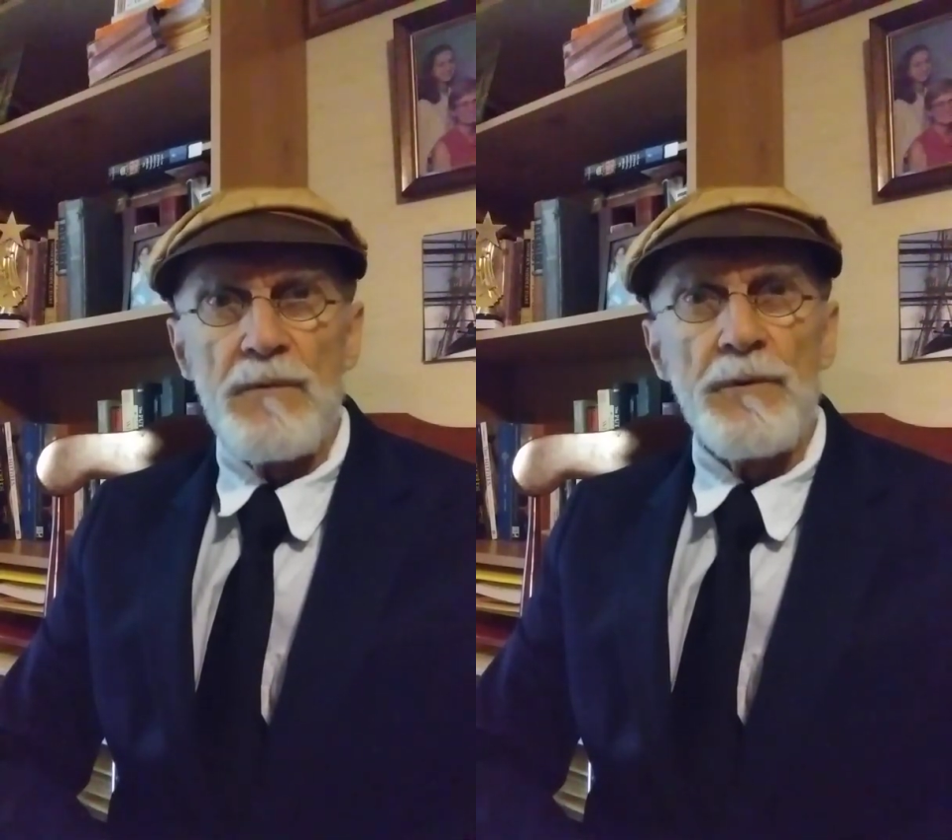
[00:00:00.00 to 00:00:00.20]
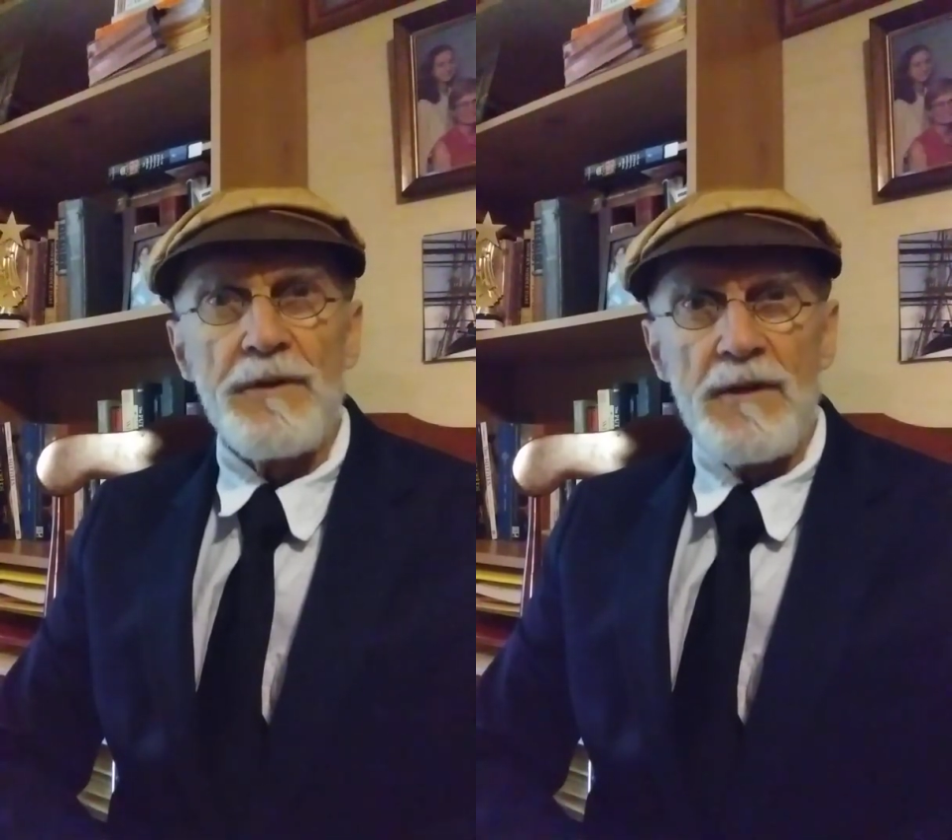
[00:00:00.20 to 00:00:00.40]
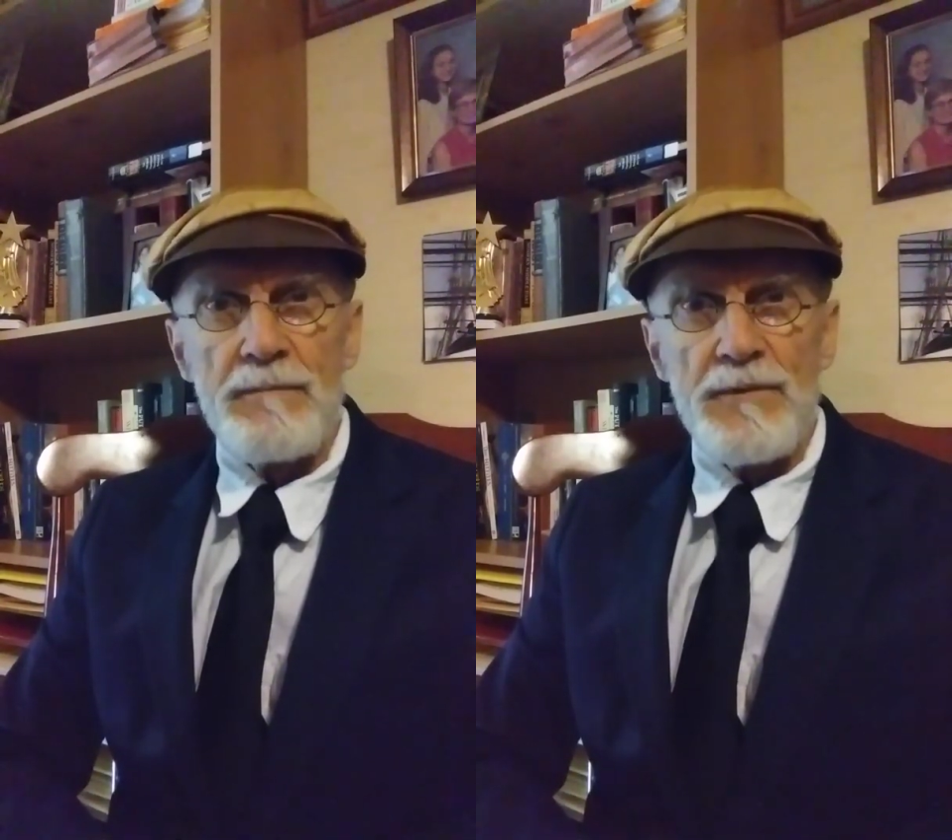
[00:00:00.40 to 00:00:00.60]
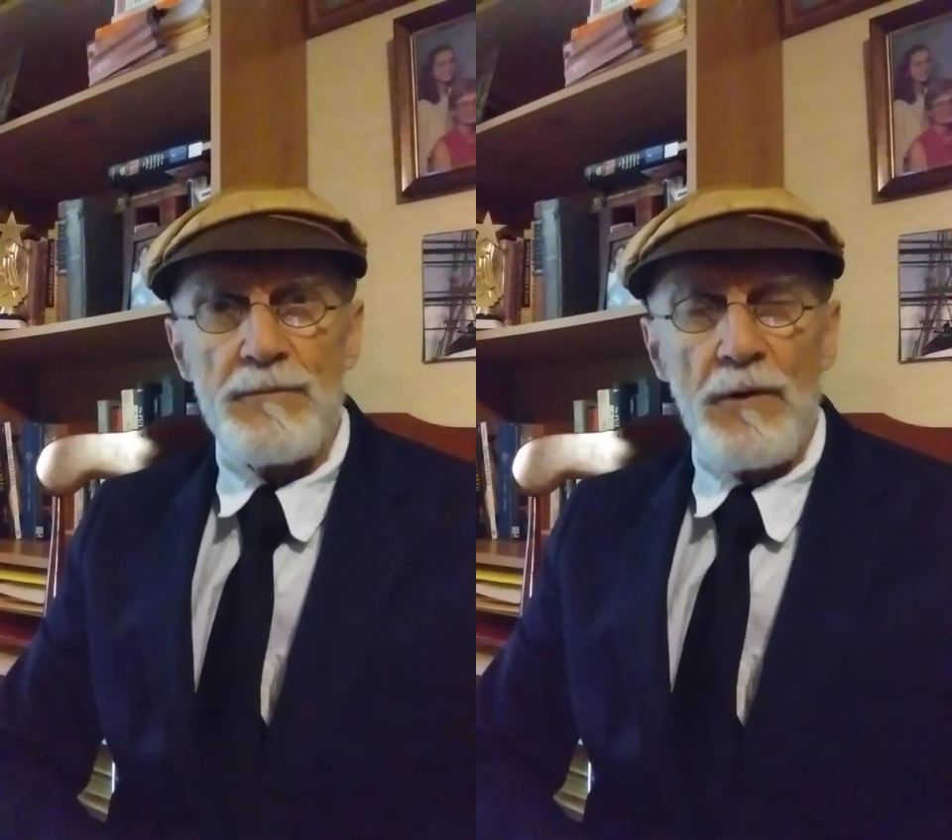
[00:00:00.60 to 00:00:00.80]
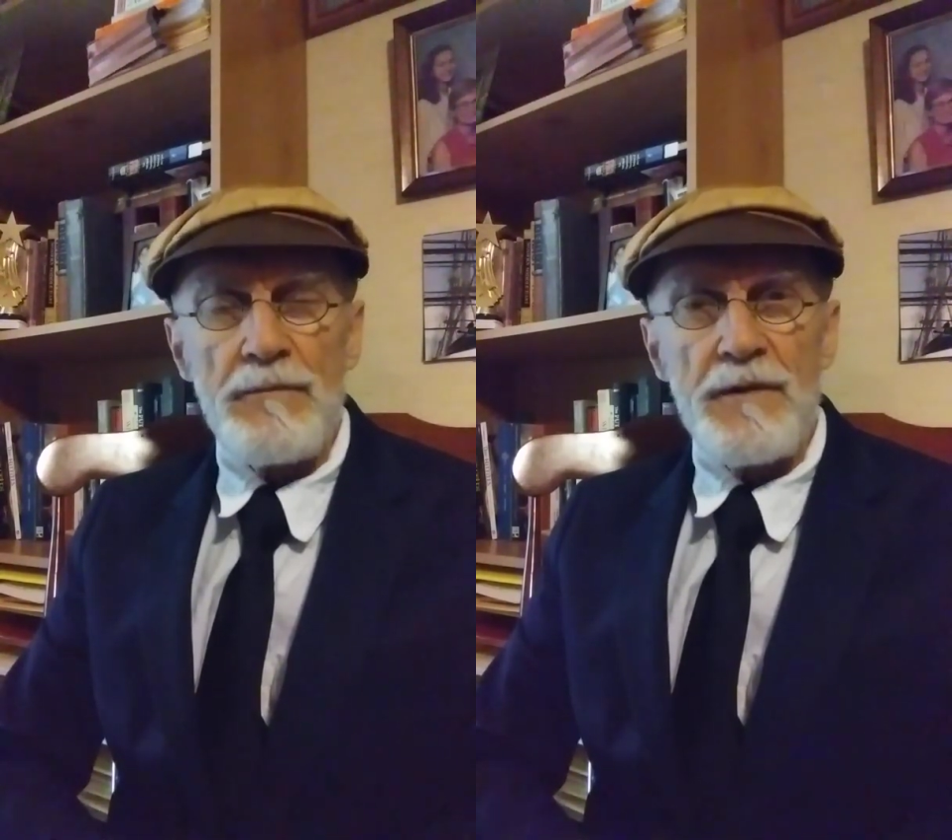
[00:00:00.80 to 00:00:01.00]
We came to
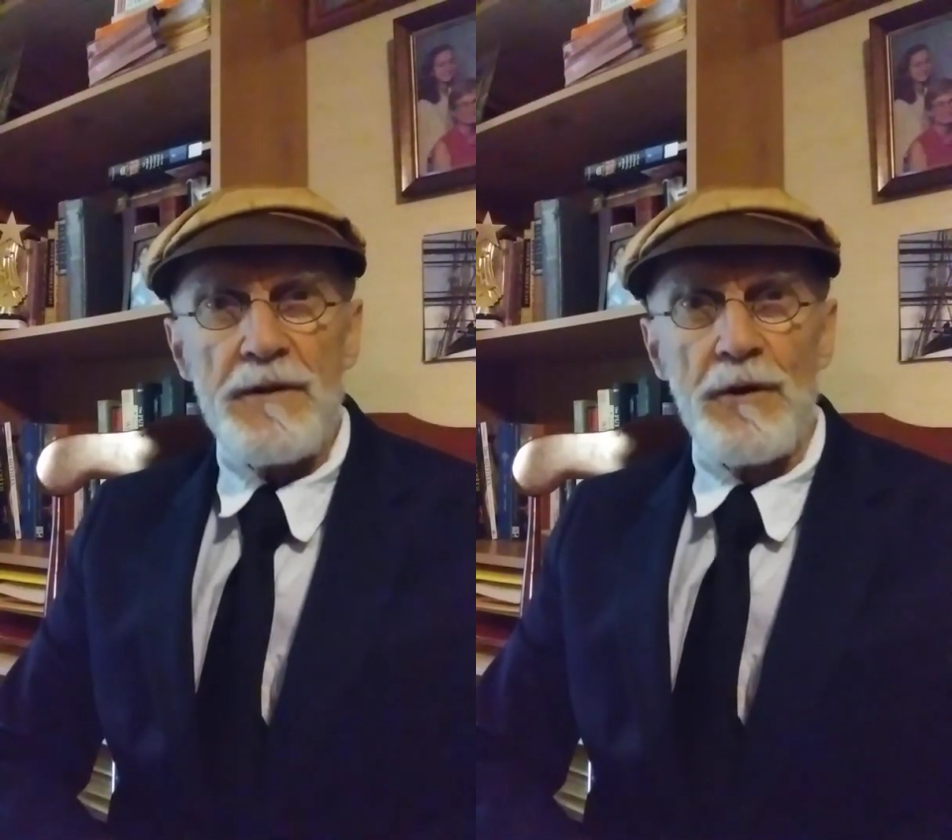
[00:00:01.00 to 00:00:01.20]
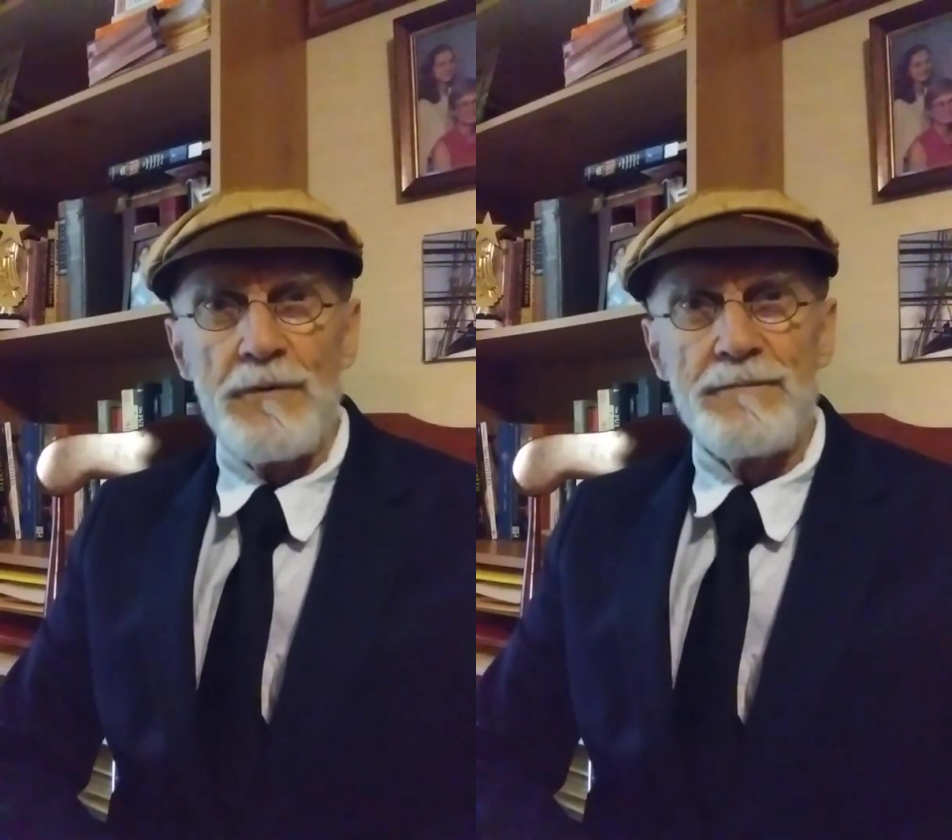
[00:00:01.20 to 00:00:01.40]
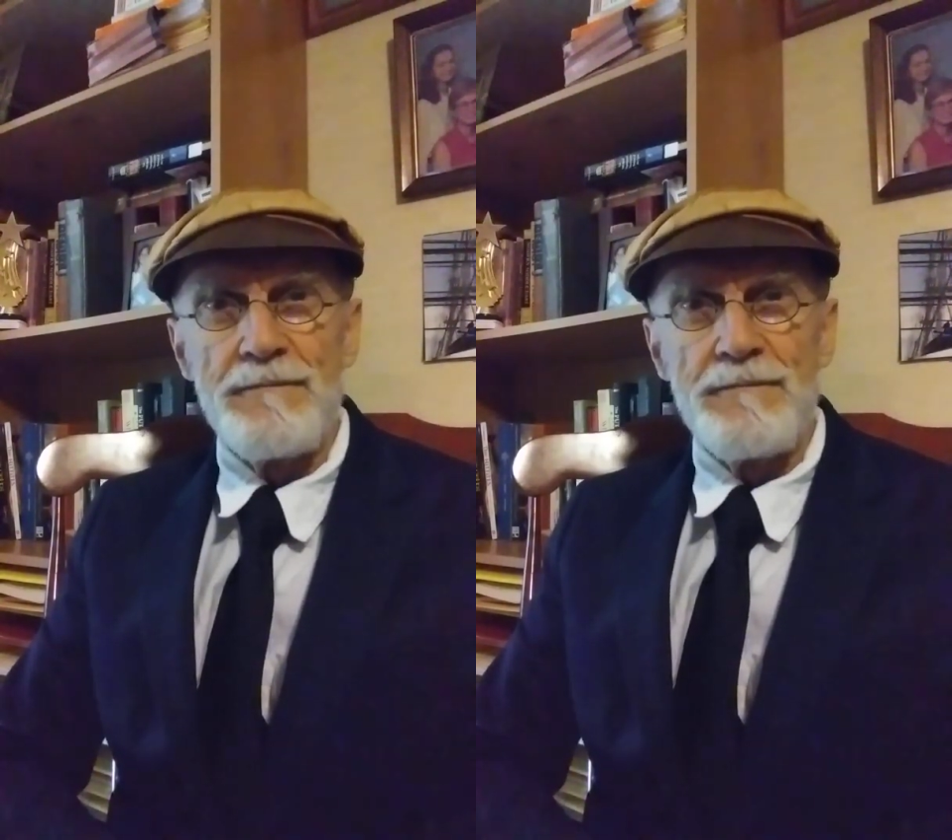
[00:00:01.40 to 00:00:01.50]
Oviedo,